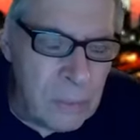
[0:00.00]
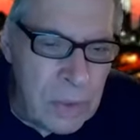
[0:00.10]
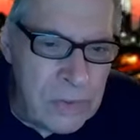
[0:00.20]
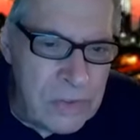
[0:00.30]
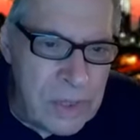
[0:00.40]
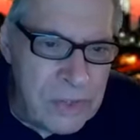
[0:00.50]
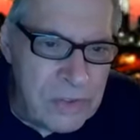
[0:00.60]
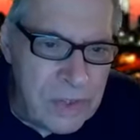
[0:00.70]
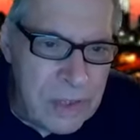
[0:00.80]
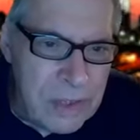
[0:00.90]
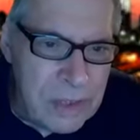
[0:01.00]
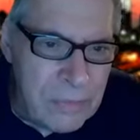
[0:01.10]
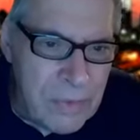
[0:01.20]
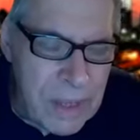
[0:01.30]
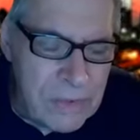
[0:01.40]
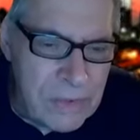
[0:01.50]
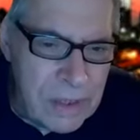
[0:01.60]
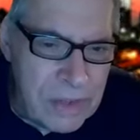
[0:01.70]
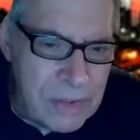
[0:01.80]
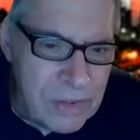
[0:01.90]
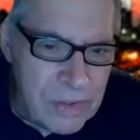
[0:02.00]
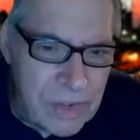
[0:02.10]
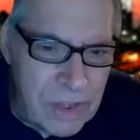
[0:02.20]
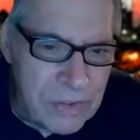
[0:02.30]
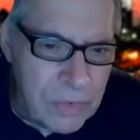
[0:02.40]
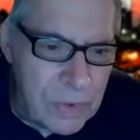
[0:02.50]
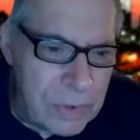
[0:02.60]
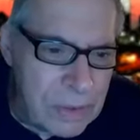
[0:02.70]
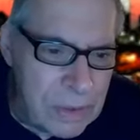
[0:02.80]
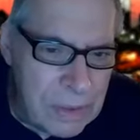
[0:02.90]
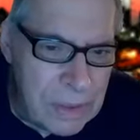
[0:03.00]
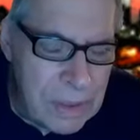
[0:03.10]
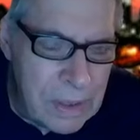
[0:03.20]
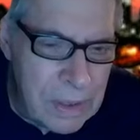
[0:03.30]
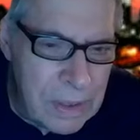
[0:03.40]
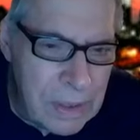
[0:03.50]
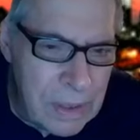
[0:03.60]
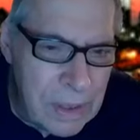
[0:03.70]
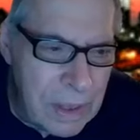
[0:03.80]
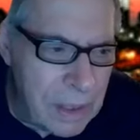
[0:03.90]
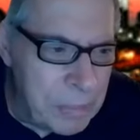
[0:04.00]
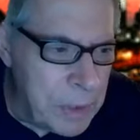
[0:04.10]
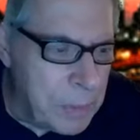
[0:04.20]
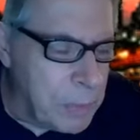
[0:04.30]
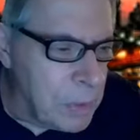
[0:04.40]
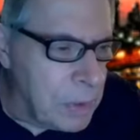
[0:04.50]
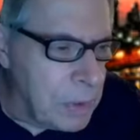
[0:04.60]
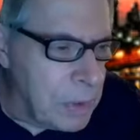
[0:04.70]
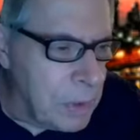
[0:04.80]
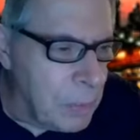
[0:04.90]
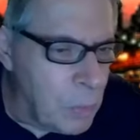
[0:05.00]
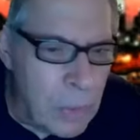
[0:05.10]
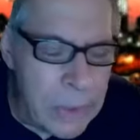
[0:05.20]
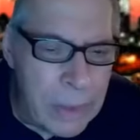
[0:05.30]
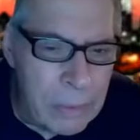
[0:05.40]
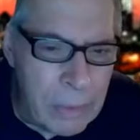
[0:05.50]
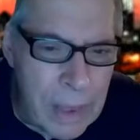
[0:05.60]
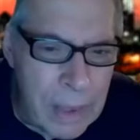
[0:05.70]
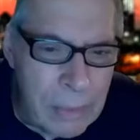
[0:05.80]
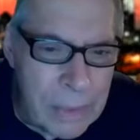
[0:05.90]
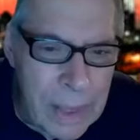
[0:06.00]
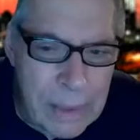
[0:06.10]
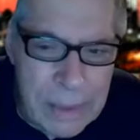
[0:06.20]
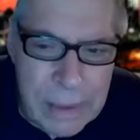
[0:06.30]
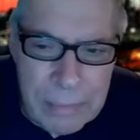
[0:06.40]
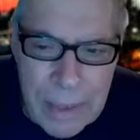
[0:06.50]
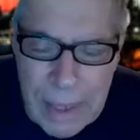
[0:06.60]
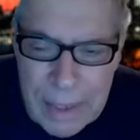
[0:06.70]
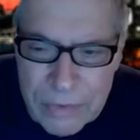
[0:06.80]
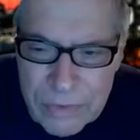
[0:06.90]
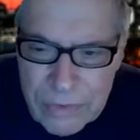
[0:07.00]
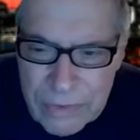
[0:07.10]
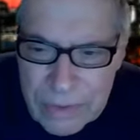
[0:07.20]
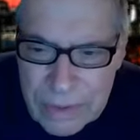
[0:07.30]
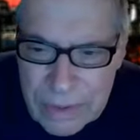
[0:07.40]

once they see that the vaccine is successful and people are walking around without any masks